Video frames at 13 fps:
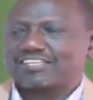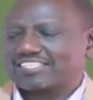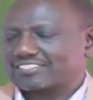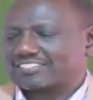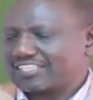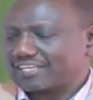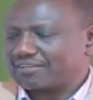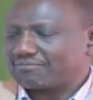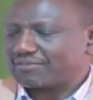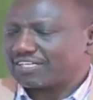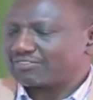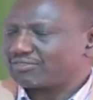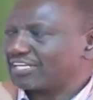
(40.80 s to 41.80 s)
We just
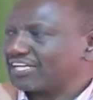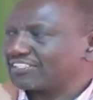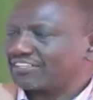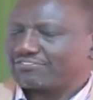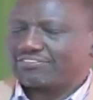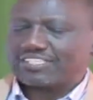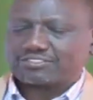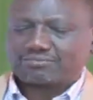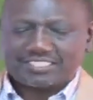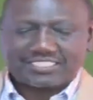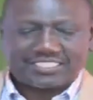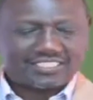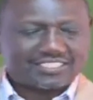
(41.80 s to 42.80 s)
said,
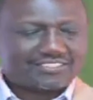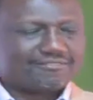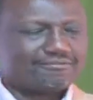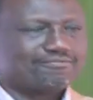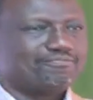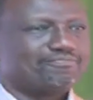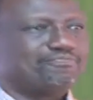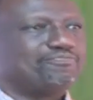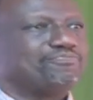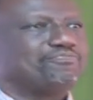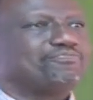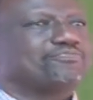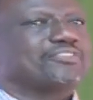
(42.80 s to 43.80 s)
actually,
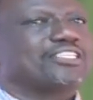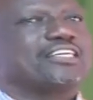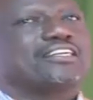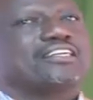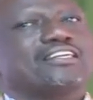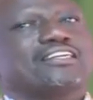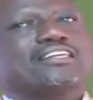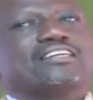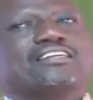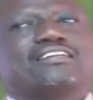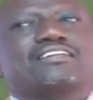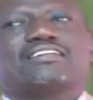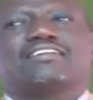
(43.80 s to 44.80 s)
when Roba and uh,
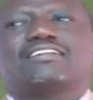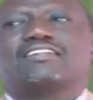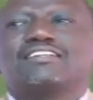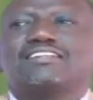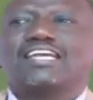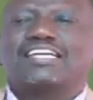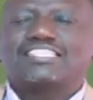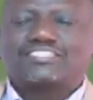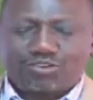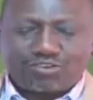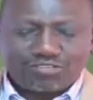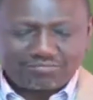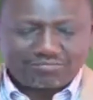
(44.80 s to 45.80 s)
my other
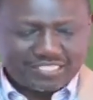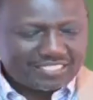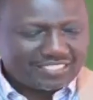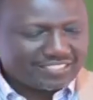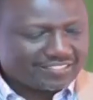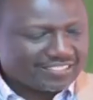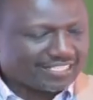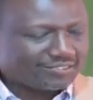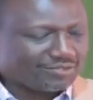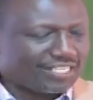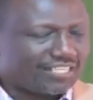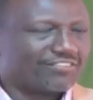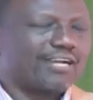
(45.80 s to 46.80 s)
good brothers came
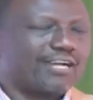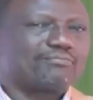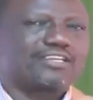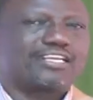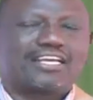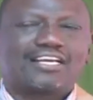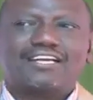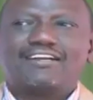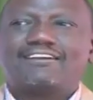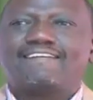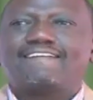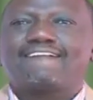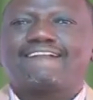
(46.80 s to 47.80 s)
and we had the first meeting,